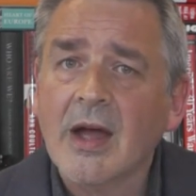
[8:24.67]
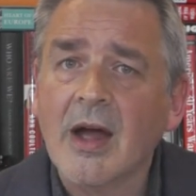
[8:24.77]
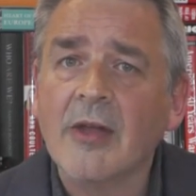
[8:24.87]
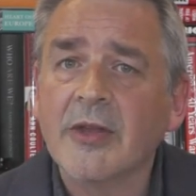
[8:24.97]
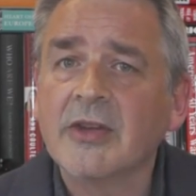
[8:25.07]

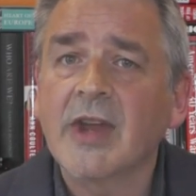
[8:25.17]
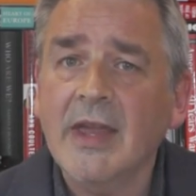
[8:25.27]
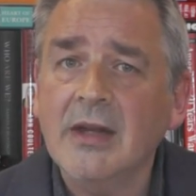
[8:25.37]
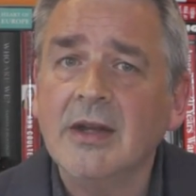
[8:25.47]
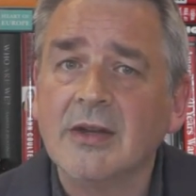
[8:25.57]
Are the
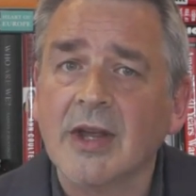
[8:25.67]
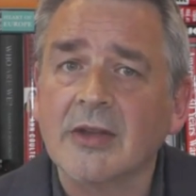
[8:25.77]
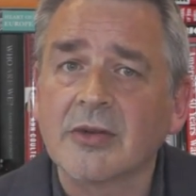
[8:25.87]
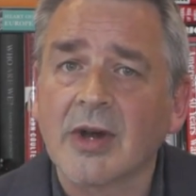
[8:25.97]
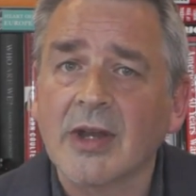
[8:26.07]
daily
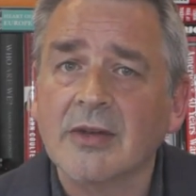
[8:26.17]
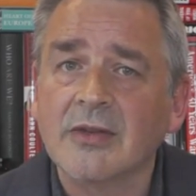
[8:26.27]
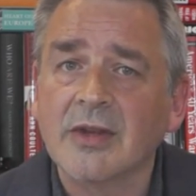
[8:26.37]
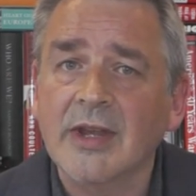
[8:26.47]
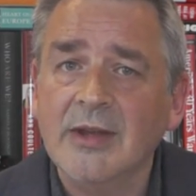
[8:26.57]
death
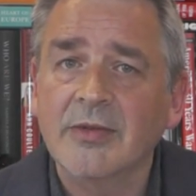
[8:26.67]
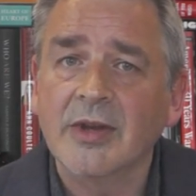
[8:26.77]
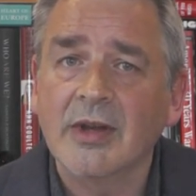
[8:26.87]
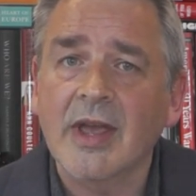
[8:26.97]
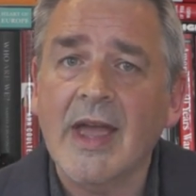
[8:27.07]
rates
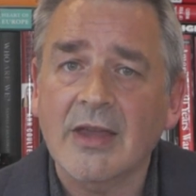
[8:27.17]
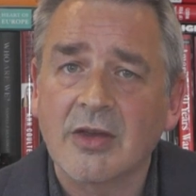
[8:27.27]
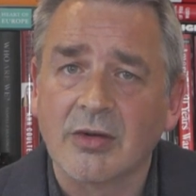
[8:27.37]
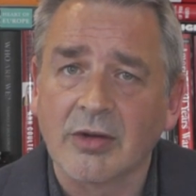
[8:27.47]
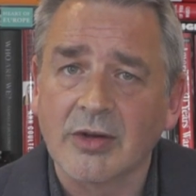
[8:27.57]
even
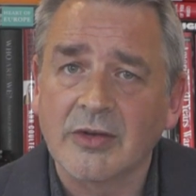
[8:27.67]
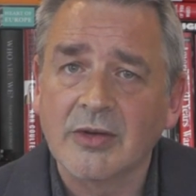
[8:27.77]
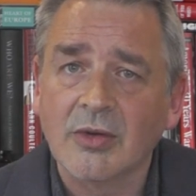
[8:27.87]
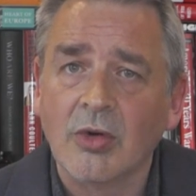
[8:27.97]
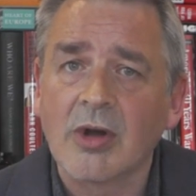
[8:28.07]

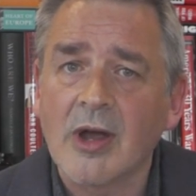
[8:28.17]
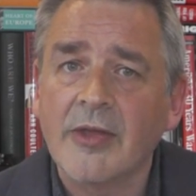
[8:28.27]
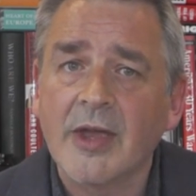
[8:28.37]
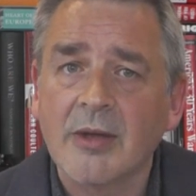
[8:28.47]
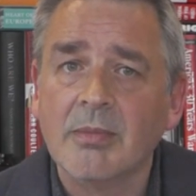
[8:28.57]
accurate, or are
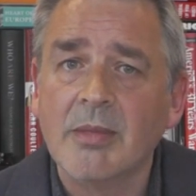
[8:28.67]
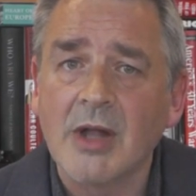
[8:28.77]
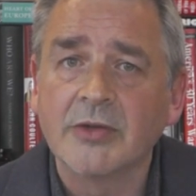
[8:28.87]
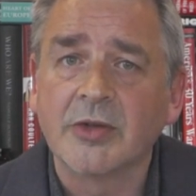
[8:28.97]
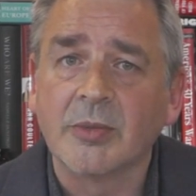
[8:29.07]
they a
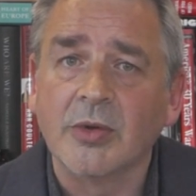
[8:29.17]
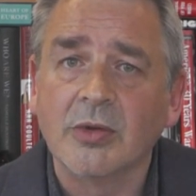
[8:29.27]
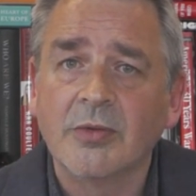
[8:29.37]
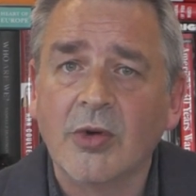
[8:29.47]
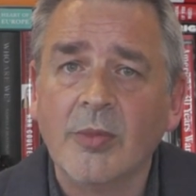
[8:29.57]

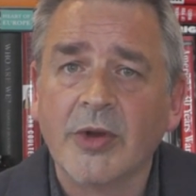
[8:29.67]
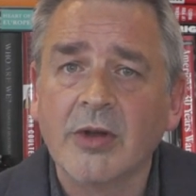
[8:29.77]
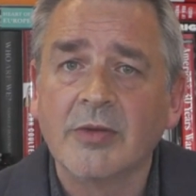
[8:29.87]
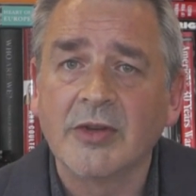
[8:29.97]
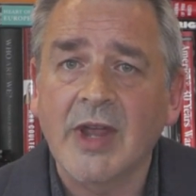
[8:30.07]
multiple formed
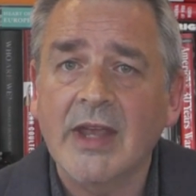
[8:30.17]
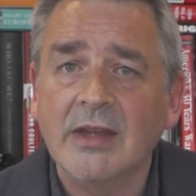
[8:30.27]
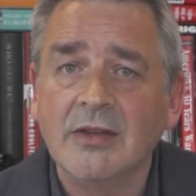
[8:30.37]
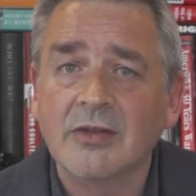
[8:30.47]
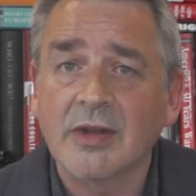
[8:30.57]
over
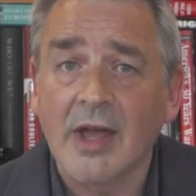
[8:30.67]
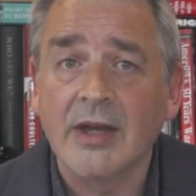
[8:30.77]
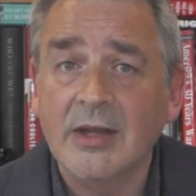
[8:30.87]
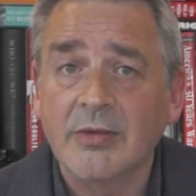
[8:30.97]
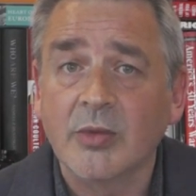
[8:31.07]
days
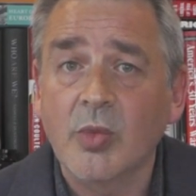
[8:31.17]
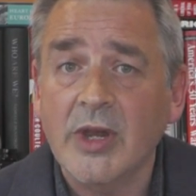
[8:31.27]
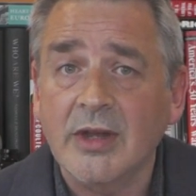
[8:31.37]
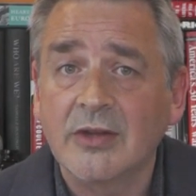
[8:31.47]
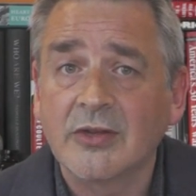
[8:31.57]
and even
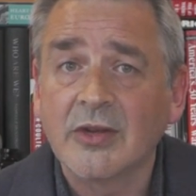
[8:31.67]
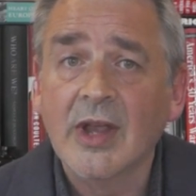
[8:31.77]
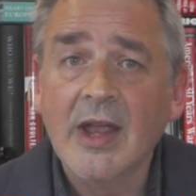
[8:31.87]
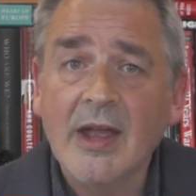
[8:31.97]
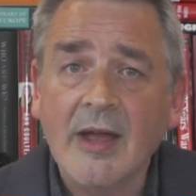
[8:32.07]
weeks,
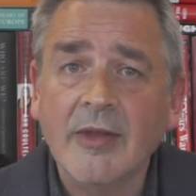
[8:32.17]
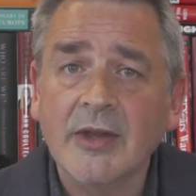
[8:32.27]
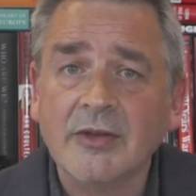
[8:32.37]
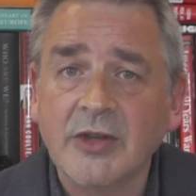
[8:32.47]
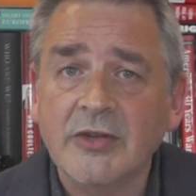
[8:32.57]
and
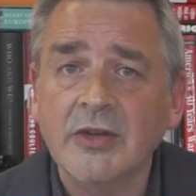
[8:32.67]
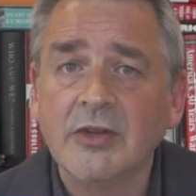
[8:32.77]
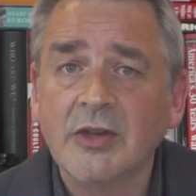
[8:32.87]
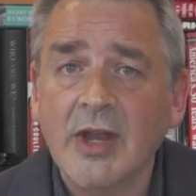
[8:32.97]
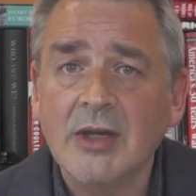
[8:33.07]
then
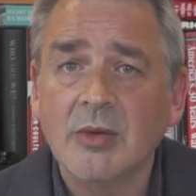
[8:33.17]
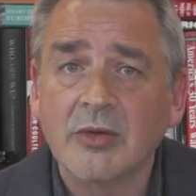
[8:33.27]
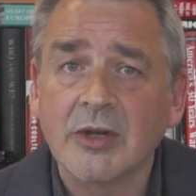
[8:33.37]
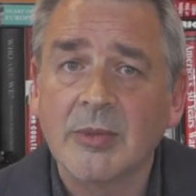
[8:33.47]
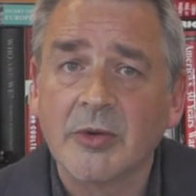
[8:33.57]

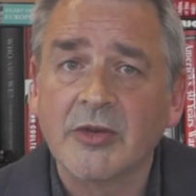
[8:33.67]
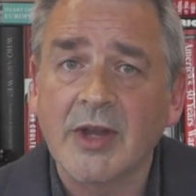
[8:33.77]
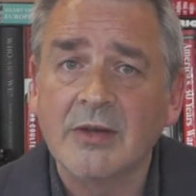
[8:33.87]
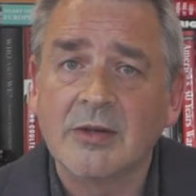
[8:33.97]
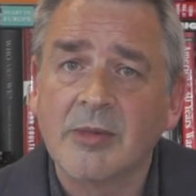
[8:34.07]
disingenuously
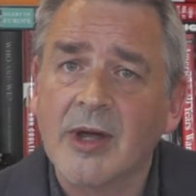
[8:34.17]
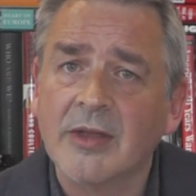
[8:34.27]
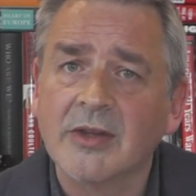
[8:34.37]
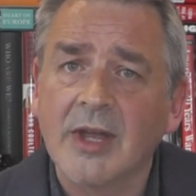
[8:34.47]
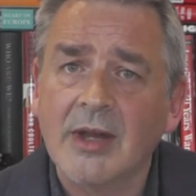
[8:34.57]
presented by
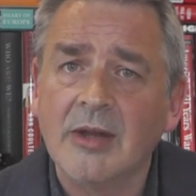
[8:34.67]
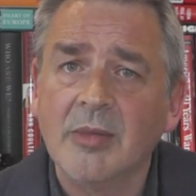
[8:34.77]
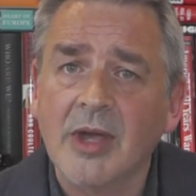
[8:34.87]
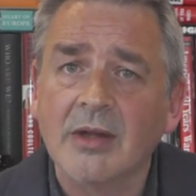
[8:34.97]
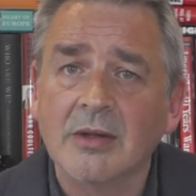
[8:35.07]
the Daily
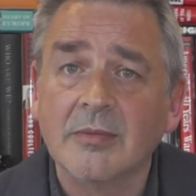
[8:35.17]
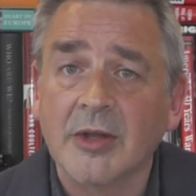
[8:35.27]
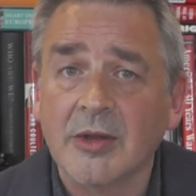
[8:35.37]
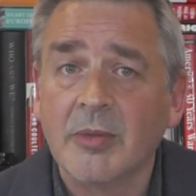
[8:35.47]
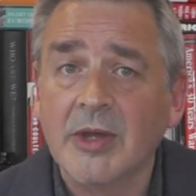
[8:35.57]
Mail
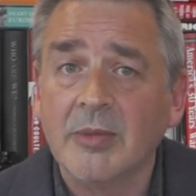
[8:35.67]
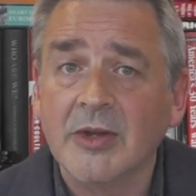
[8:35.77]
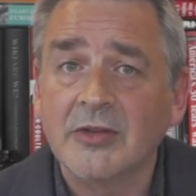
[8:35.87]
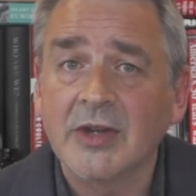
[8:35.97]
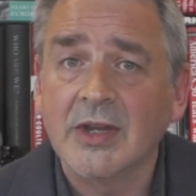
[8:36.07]
and the
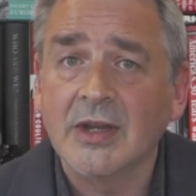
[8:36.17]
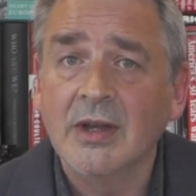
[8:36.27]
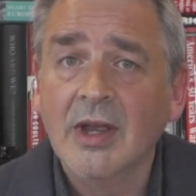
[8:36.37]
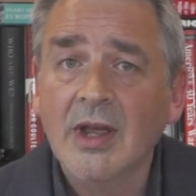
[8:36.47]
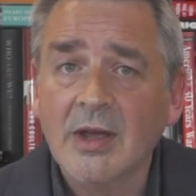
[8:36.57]

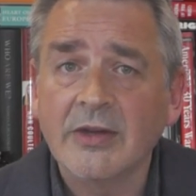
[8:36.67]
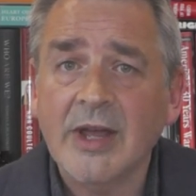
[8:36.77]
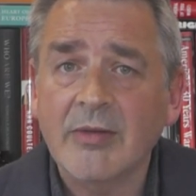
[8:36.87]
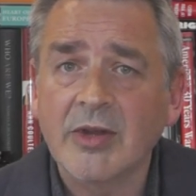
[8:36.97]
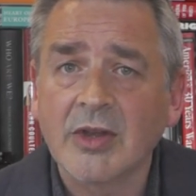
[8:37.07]
BBC as
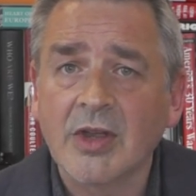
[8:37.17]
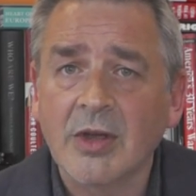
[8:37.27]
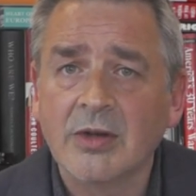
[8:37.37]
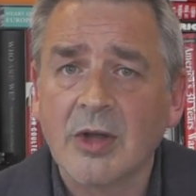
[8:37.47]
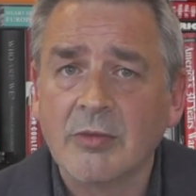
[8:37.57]
having
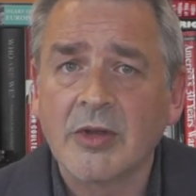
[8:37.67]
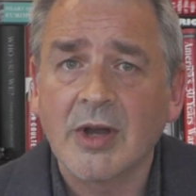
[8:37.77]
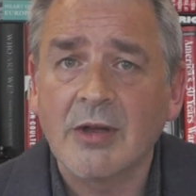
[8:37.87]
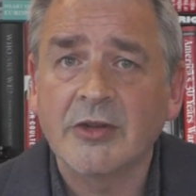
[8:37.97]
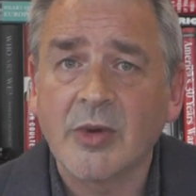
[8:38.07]
occurred over the
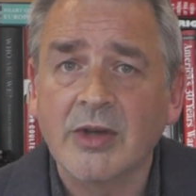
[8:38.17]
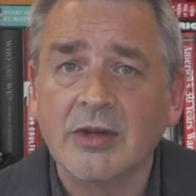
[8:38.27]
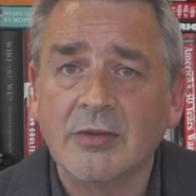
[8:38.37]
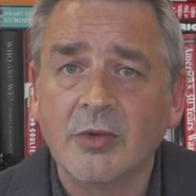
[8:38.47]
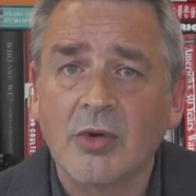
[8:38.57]
last
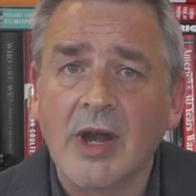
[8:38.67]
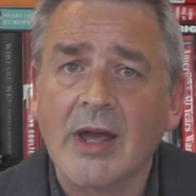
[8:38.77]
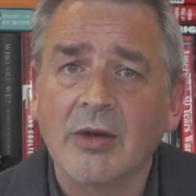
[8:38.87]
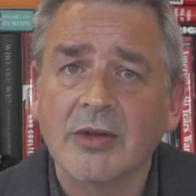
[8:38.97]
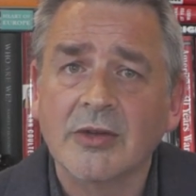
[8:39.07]
24
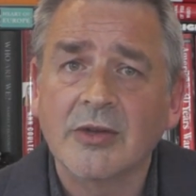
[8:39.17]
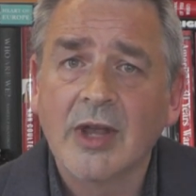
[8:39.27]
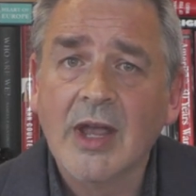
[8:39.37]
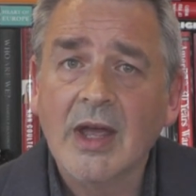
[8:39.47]
hours